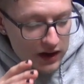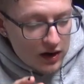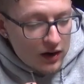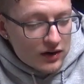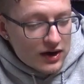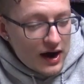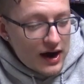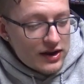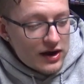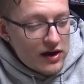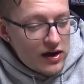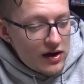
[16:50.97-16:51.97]
Oh
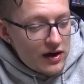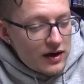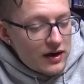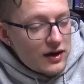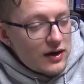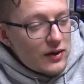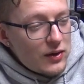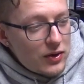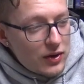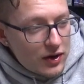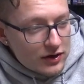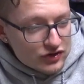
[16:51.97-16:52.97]
god.
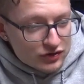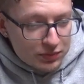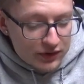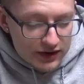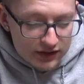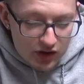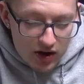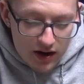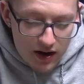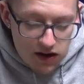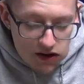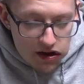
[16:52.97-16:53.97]
Just breathe.
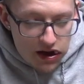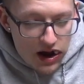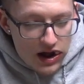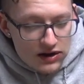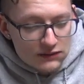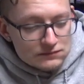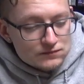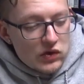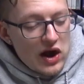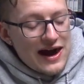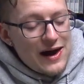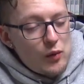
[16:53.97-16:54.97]

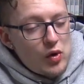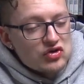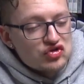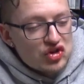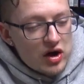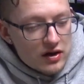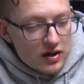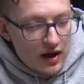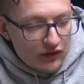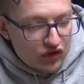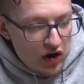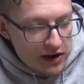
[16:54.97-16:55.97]
I got one chunk
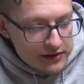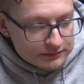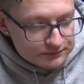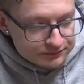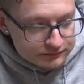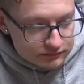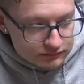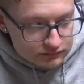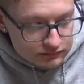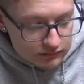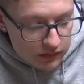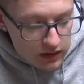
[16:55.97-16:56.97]
left.
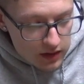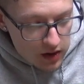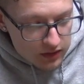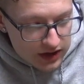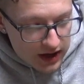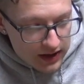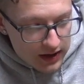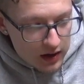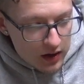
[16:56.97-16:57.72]
Okay.